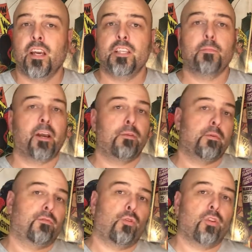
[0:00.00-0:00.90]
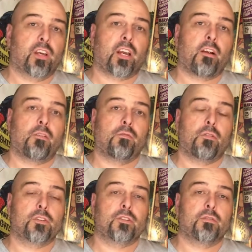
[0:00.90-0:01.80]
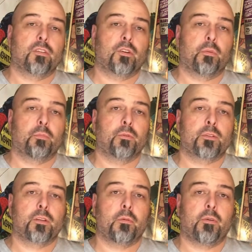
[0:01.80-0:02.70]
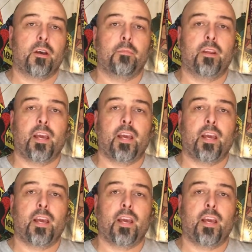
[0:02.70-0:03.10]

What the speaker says: it's made up of all the current roster in the comic books at the moment,